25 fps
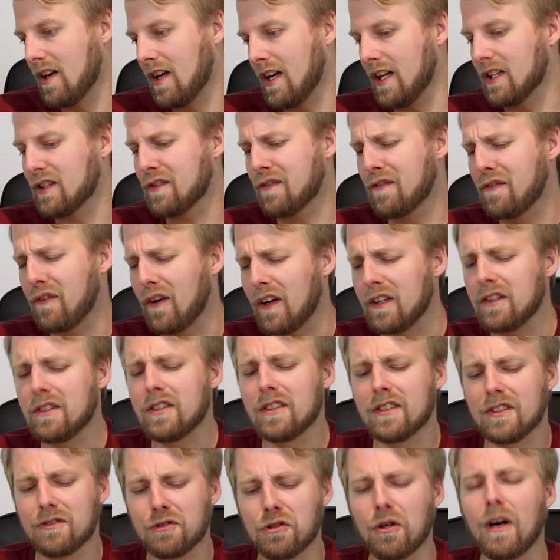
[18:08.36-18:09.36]
It's fun
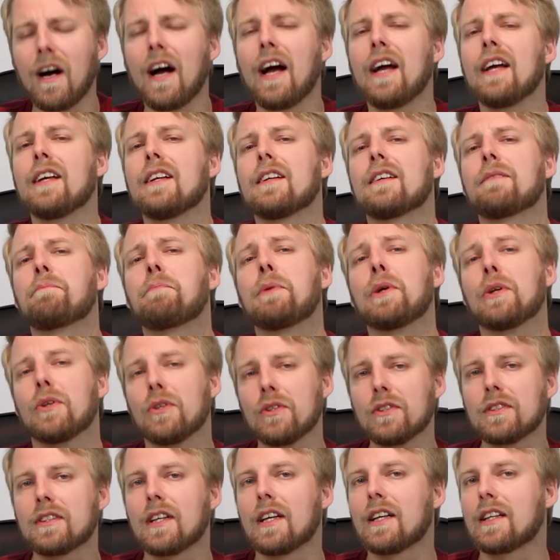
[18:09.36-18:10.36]
to try
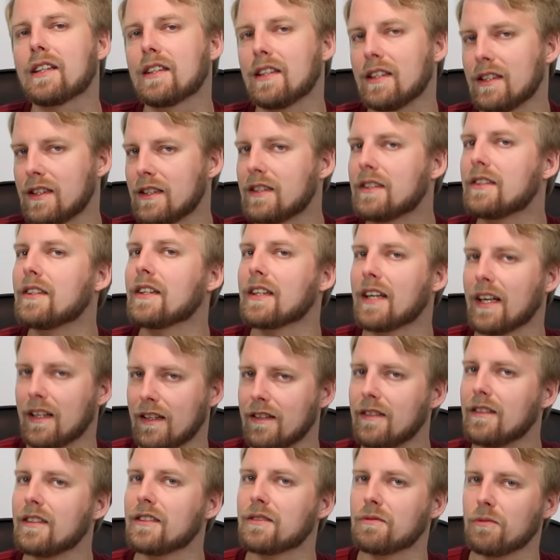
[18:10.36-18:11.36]
beers like this
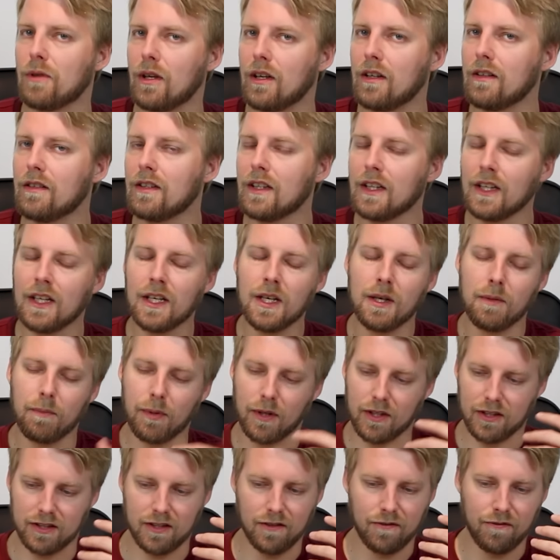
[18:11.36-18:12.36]
together as well
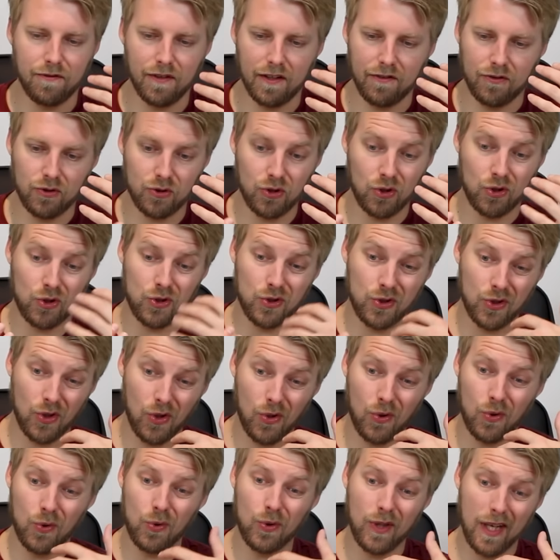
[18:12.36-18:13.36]
because the flavors are
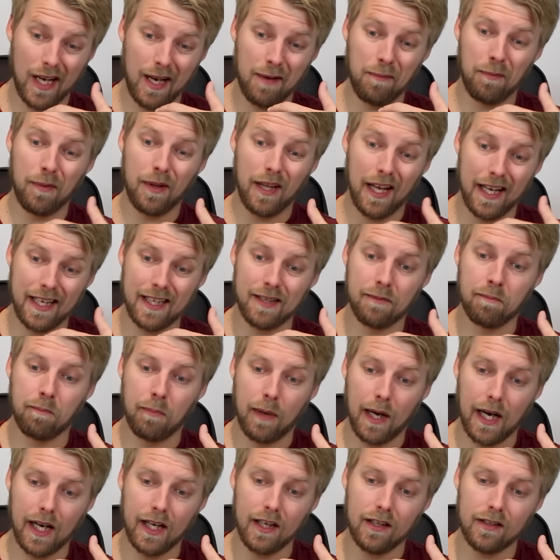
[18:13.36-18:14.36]
so damn light and
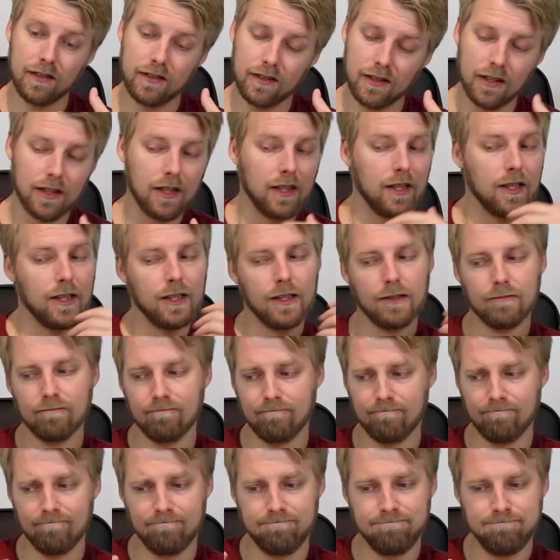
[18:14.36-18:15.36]
mild.
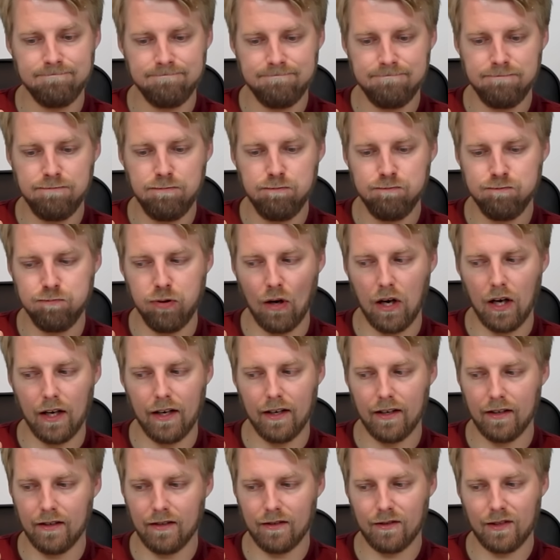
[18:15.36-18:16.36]

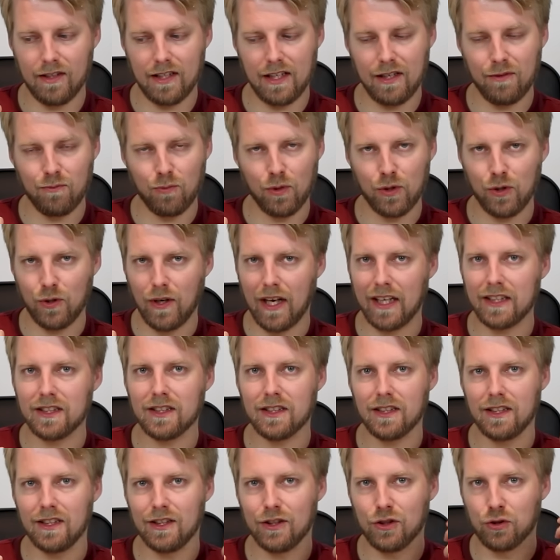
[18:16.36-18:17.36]
But then when you
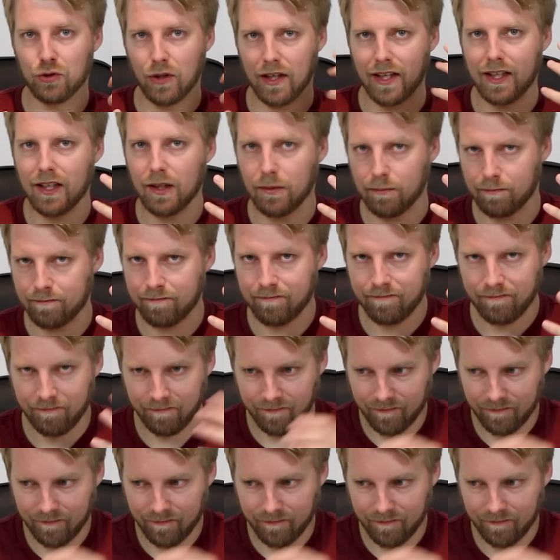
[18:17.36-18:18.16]
actually drink them,